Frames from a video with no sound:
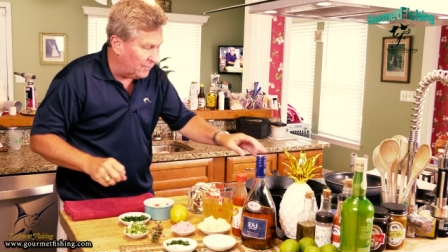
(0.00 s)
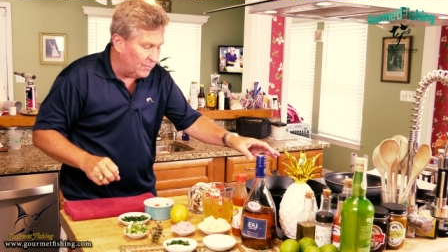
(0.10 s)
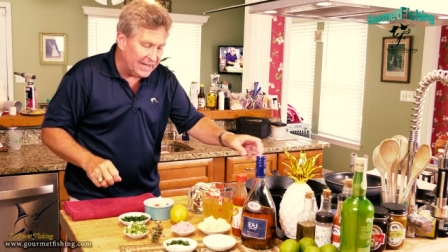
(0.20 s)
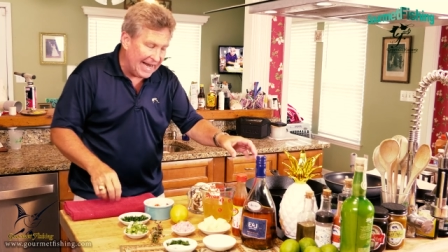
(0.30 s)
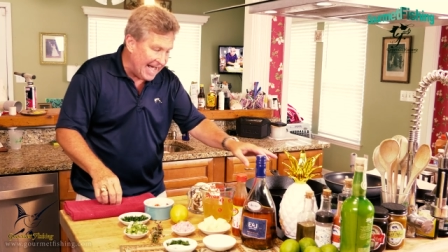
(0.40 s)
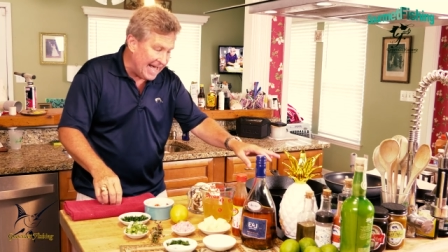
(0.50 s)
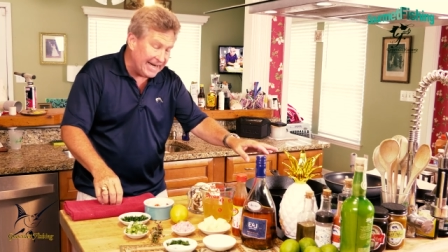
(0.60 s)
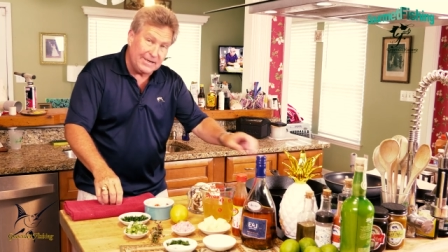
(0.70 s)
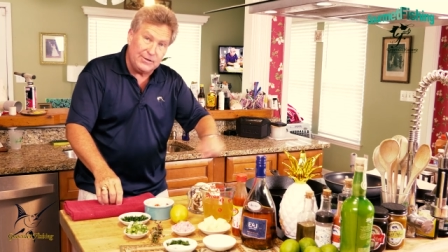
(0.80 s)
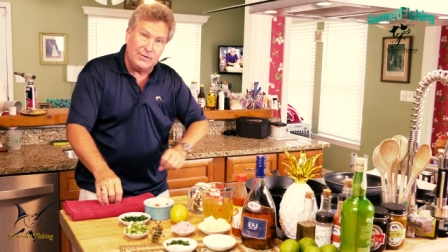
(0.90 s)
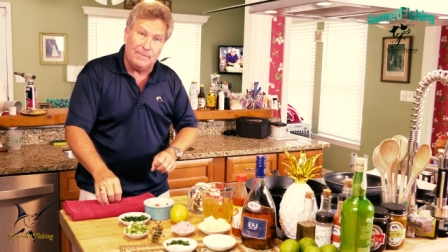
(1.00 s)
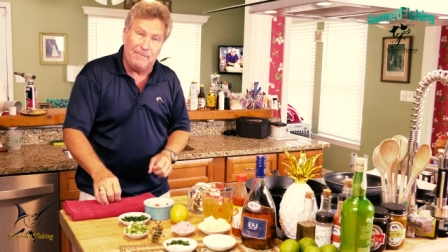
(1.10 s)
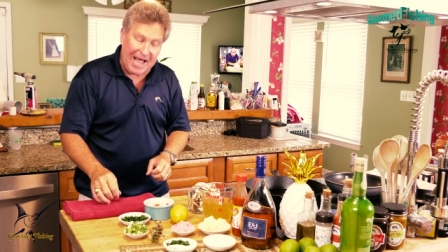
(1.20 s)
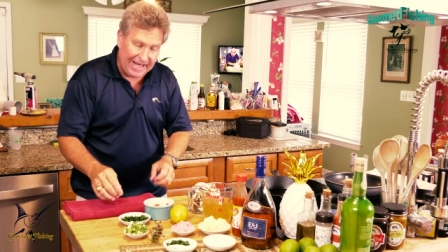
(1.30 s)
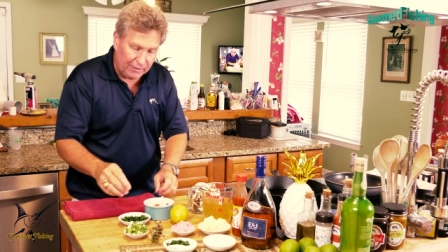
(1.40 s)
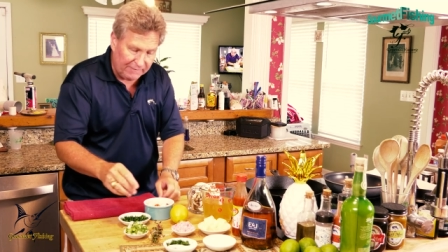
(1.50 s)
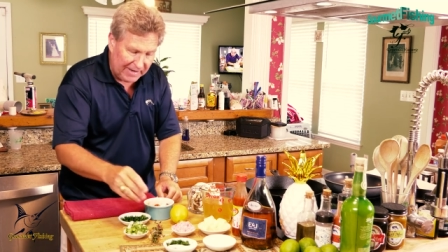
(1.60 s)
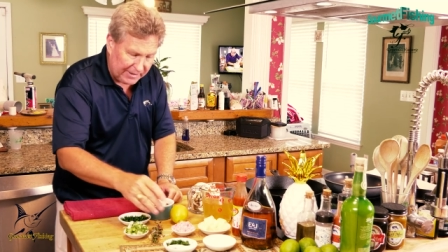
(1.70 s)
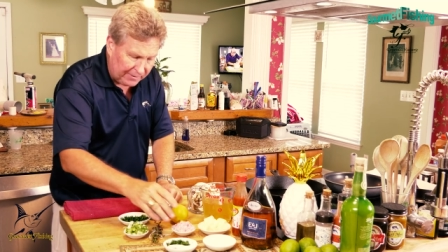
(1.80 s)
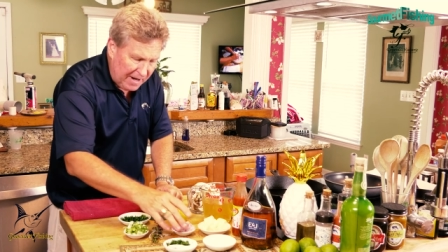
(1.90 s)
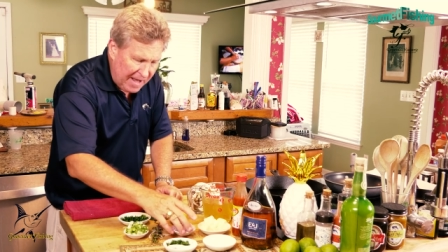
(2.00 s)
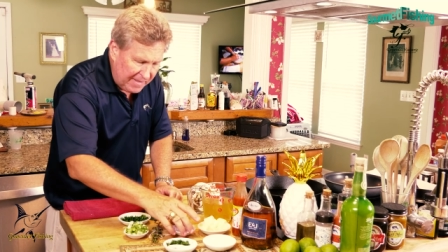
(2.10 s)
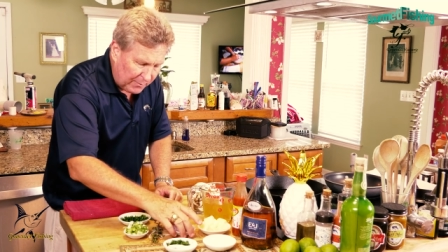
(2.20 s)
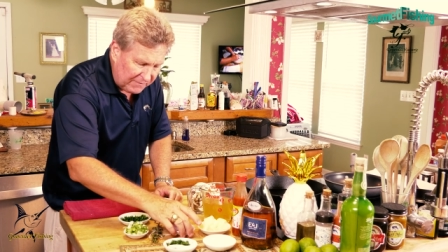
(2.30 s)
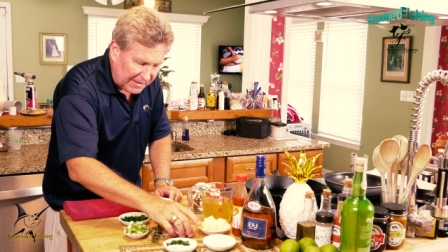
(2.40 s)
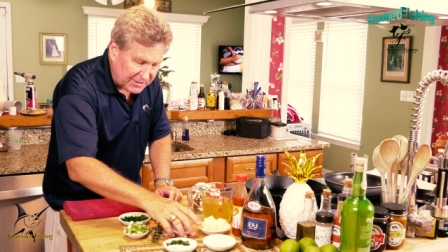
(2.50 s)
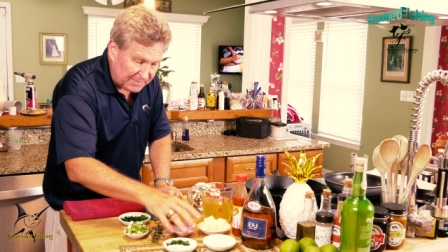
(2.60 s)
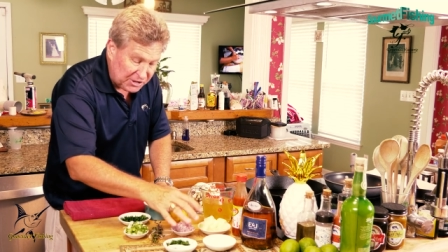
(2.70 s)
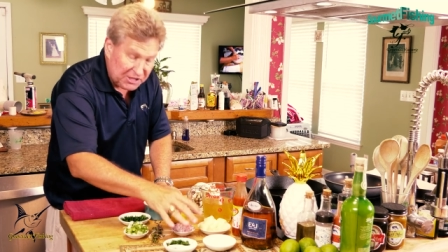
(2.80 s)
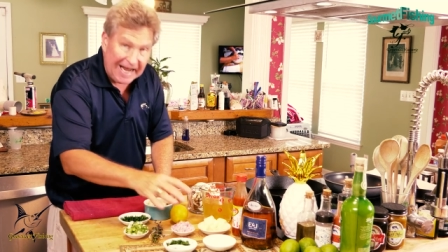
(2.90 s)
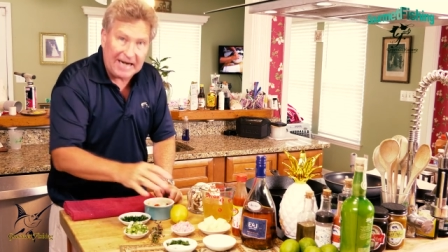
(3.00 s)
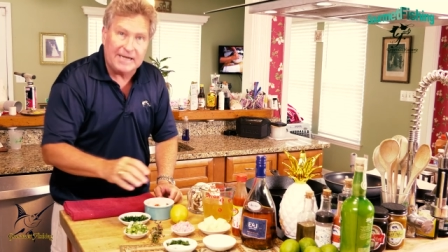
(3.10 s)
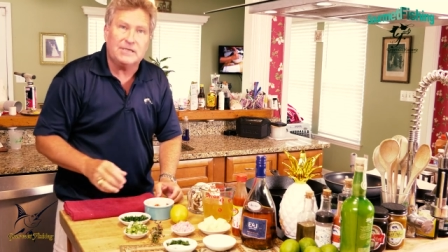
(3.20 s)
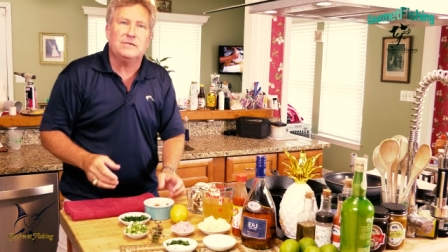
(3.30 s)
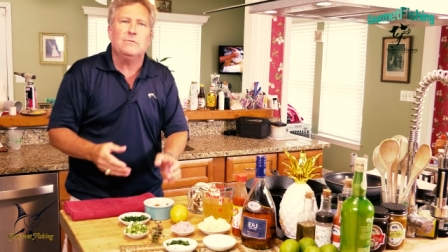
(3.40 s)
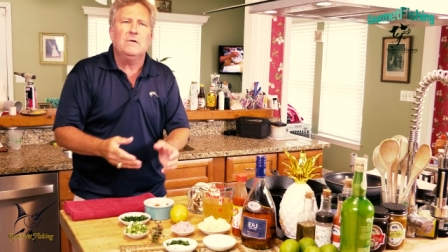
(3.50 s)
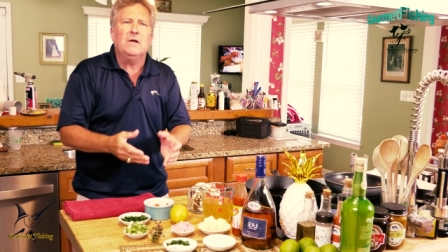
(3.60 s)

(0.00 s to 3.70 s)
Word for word: We're going to add it to the pan over here. And we've got some shallots